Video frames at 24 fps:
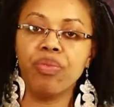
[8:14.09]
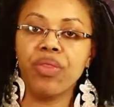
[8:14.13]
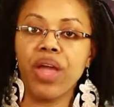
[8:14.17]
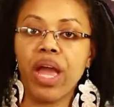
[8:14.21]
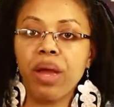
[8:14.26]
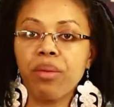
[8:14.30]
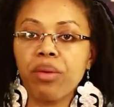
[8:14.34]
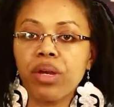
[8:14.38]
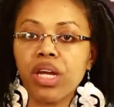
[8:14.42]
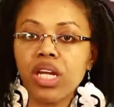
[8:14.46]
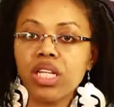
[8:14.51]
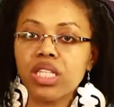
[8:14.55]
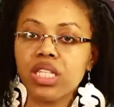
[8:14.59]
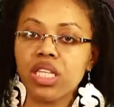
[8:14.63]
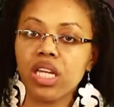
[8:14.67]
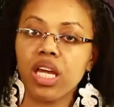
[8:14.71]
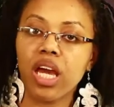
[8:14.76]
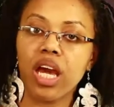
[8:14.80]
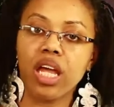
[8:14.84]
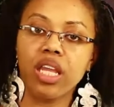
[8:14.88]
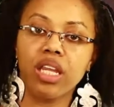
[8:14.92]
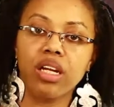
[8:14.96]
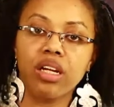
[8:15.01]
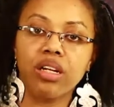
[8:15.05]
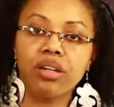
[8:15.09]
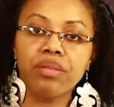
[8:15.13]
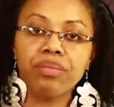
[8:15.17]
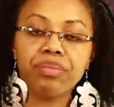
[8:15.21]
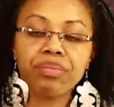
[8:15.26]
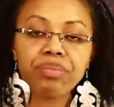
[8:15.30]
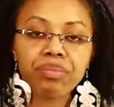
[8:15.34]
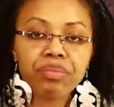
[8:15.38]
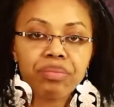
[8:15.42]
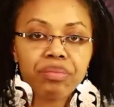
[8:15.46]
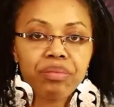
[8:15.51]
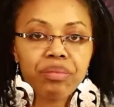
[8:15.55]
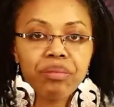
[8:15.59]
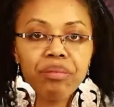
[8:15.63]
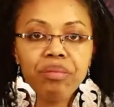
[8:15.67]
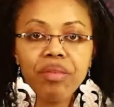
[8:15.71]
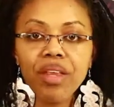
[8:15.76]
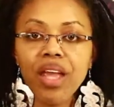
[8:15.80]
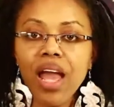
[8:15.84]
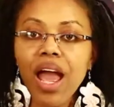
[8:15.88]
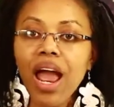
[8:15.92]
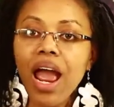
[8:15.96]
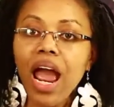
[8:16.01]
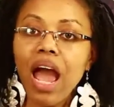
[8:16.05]
They would get together,
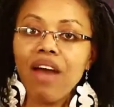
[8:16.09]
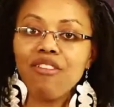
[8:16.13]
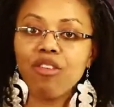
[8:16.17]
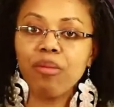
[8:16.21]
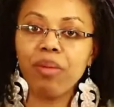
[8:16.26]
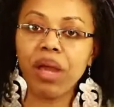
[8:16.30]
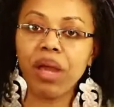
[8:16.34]
have a